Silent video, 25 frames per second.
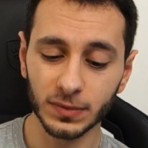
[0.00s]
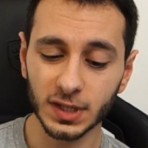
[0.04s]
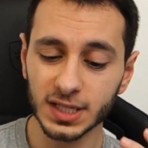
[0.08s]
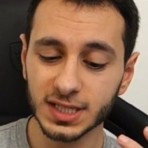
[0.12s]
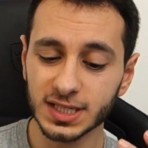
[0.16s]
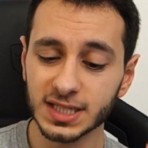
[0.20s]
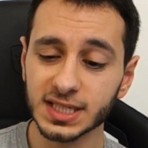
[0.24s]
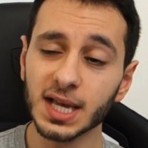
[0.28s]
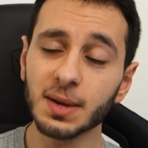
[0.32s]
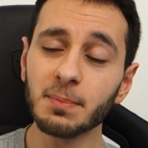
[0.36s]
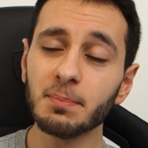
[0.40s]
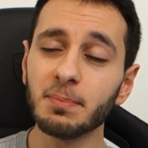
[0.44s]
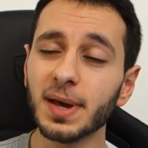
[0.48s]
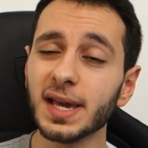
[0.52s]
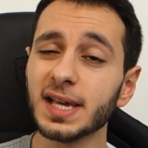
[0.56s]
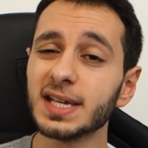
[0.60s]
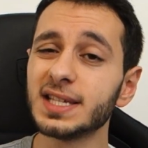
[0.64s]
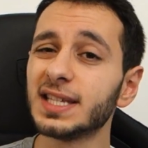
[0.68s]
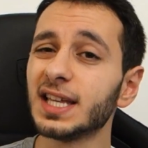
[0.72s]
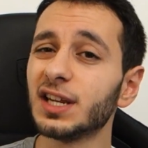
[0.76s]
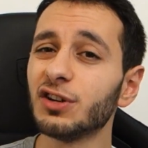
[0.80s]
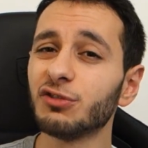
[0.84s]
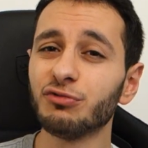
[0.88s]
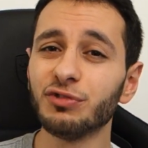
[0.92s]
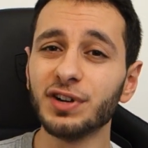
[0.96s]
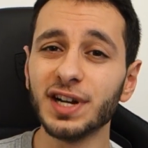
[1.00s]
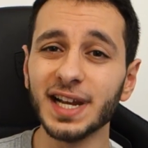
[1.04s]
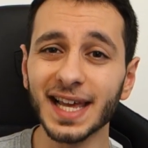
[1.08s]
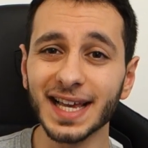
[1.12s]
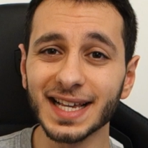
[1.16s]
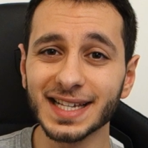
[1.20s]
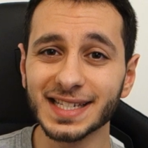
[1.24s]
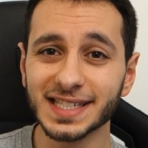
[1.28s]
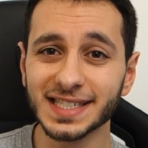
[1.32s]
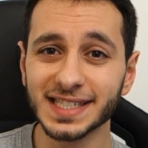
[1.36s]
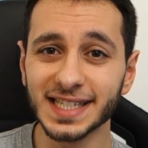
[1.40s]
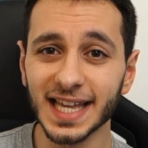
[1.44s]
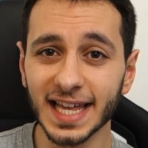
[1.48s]
The sub bass didn't really
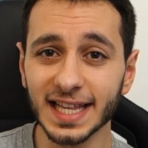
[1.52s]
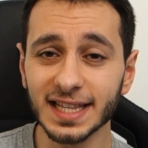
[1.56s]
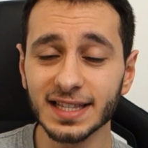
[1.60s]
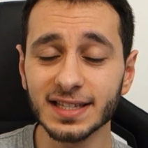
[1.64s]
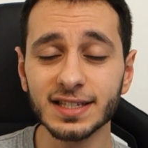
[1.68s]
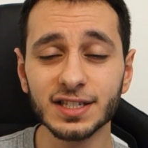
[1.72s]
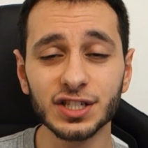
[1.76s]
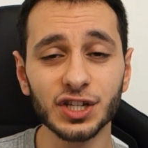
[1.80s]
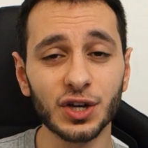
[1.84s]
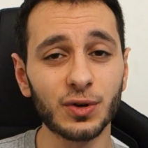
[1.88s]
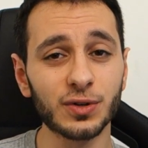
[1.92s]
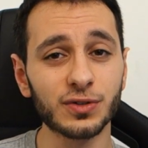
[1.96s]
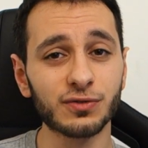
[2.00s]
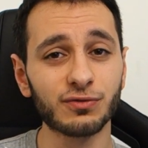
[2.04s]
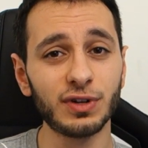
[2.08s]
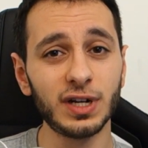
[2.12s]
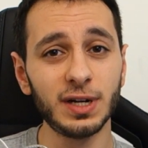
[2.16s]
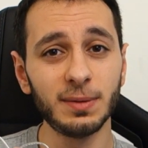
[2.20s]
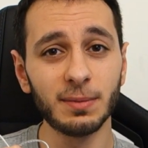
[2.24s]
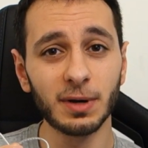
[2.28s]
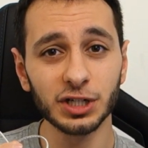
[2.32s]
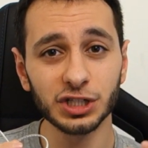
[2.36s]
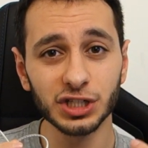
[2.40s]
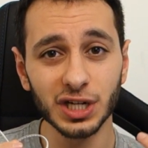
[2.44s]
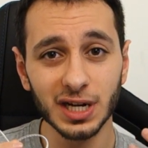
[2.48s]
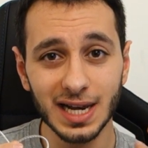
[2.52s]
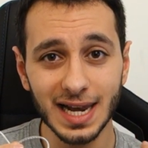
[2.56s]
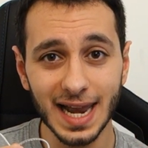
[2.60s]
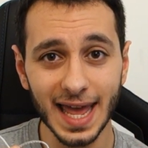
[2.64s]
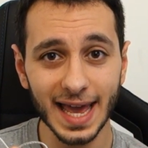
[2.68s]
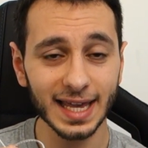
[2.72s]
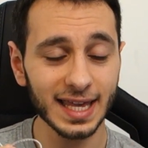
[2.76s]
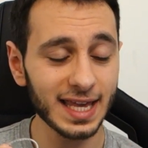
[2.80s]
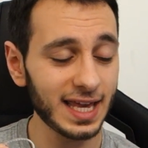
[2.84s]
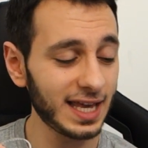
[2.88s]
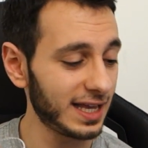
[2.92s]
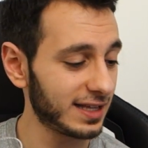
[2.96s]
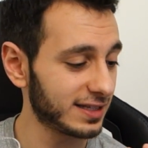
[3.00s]
extend, so I was really much
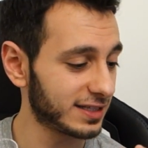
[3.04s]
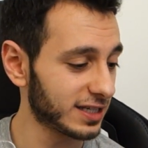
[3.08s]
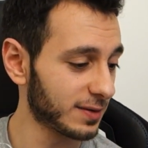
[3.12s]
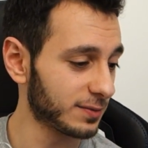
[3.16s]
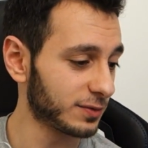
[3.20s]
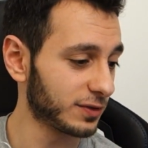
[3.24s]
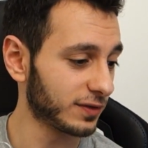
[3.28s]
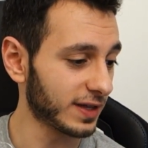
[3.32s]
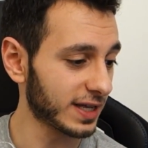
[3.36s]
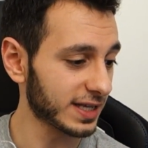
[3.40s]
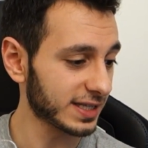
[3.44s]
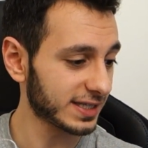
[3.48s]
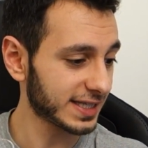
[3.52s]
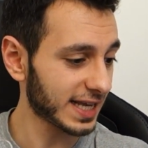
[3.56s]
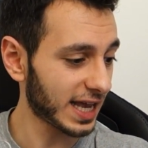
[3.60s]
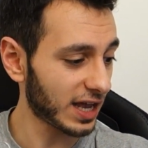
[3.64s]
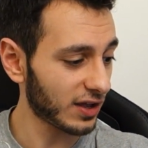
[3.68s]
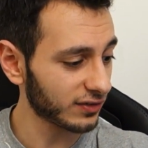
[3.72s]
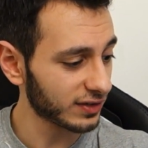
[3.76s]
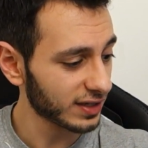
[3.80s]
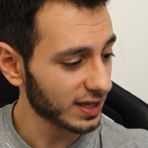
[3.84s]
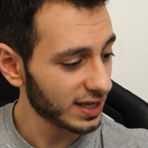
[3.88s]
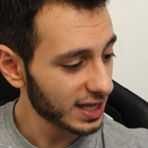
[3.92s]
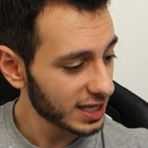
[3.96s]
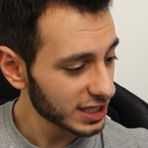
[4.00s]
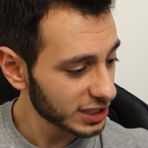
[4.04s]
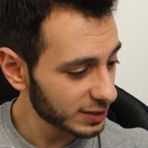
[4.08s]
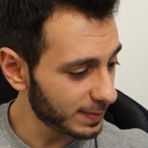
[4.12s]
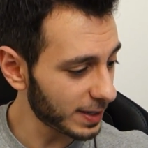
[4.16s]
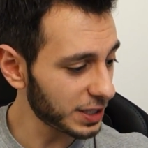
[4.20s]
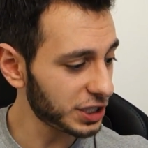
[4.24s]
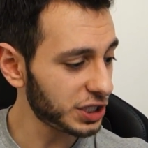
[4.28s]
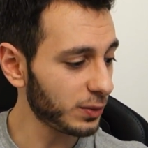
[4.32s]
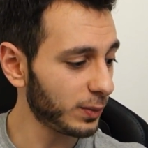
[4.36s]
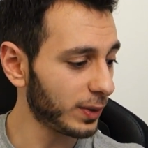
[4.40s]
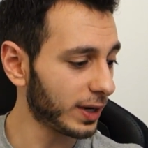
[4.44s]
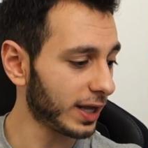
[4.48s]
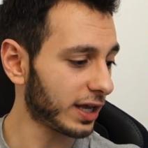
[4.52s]
lacking in terms of that sound,
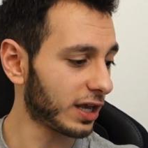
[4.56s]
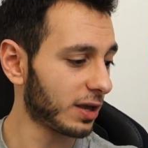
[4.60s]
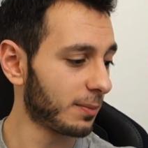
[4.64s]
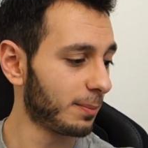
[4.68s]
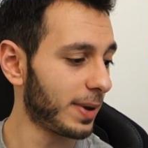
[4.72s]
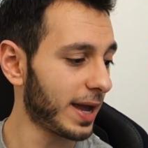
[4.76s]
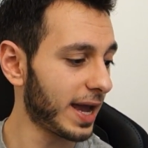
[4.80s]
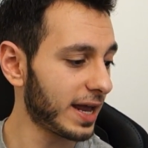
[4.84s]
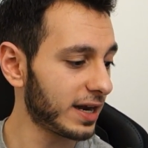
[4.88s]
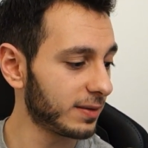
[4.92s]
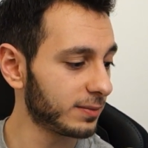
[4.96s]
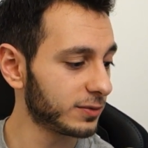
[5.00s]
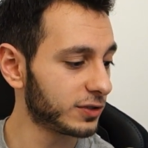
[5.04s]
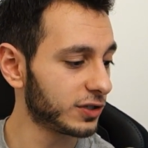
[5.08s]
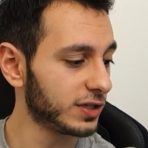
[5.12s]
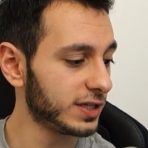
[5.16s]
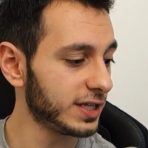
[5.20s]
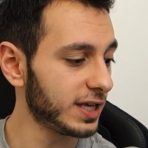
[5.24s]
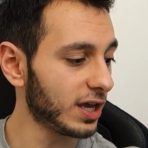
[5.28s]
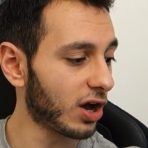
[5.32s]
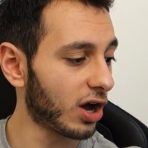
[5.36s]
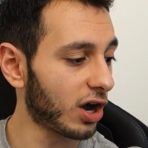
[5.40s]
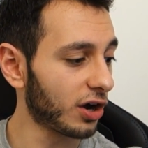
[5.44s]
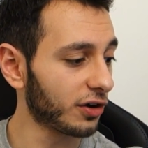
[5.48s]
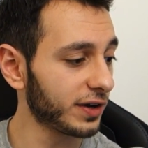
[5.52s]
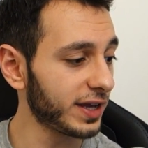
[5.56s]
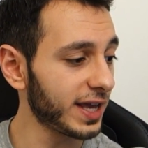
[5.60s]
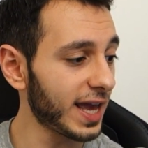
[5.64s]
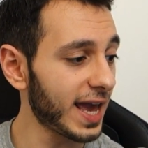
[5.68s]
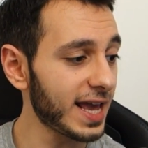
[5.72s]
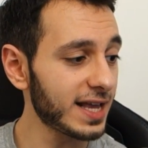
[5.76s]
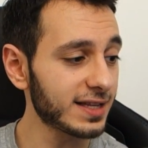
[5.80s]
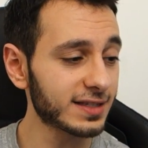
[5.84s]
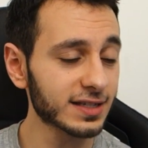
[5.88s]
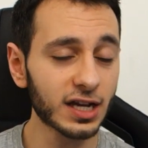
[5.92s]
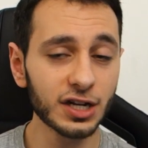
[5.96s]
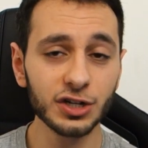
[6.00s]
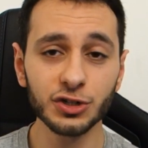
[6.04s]
especially when I compared them to the
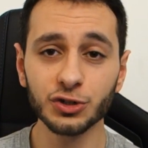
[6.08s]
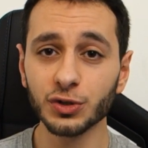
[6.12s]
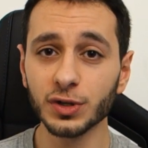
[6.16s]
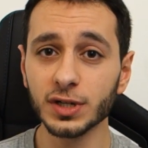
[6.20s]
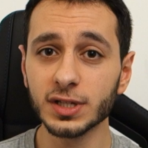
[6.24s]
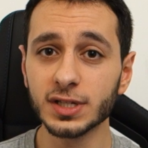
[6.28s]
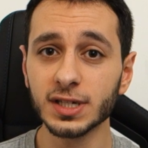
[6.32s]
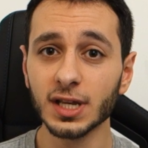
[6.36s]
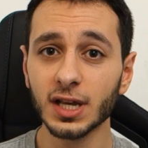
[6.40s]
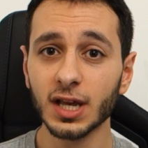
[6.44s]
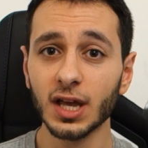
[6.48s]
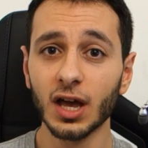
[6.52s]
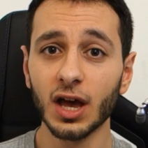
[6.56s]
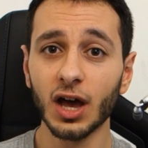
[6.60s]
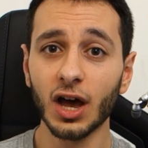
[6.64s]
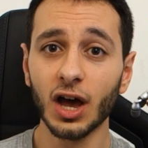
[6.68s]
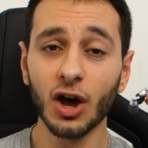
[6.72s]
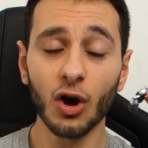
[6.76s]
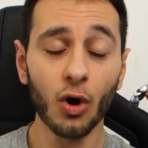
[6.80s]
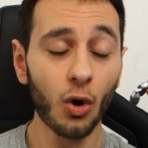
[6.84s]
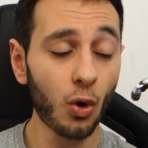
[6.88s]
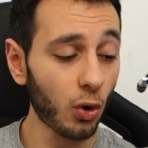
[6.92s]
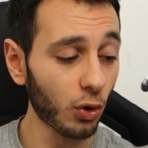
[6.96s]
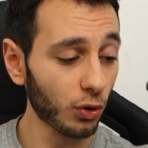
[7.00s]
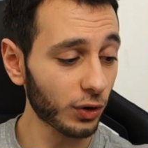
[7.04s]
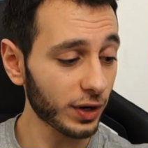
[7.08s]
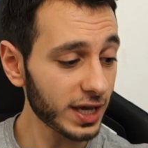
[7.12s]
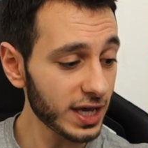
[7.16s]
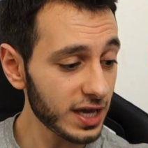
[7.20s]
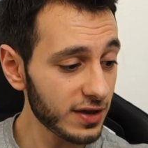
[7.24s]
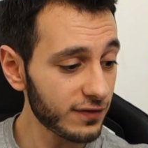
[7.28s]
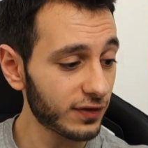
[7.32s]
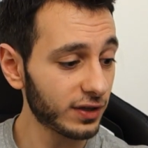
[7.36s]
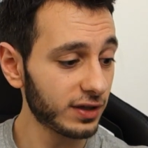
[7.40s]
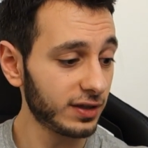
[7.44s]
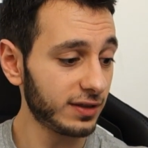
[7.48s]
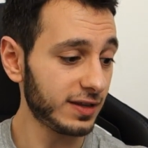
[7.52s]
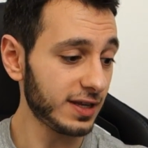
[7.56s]
RE800s or
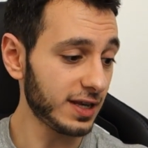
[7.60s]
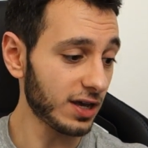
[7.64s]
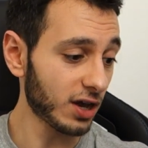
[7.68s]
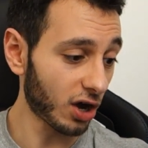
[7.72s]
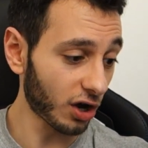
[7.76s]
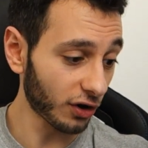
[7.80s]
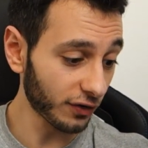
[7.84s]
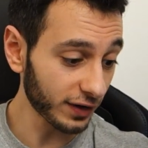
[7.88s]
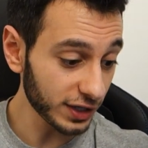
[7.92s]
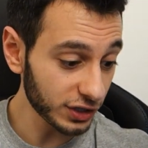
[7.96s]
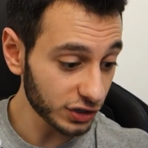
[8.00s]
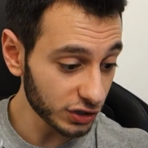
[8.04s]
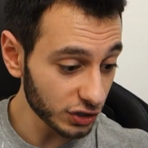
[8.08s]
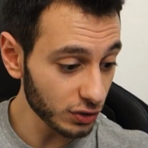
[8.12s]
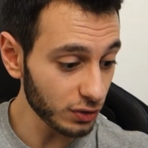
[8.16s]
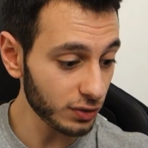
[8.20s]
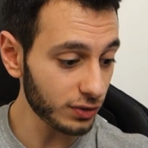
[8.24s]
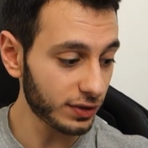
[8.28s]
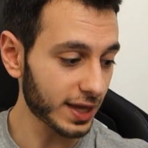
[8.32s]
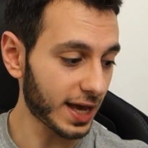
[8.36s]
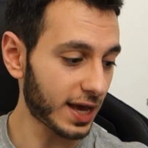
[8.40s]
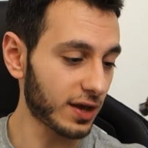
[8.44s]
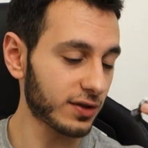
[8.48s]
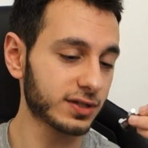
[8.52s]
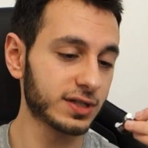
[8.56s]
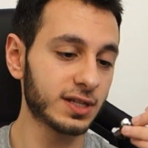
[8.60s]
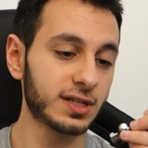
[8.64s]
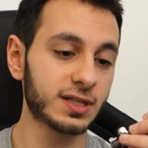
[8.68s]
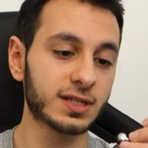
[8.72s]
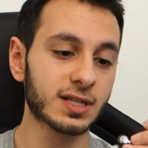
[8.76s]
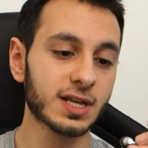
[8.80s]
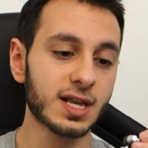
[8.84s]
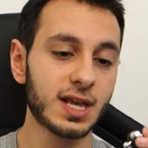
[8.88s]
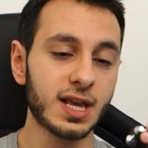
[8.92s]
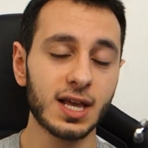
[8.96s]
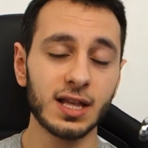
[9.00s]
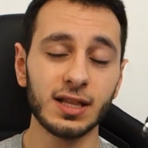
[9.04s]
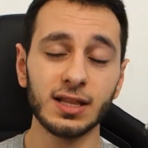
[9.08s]
even the RE2000s.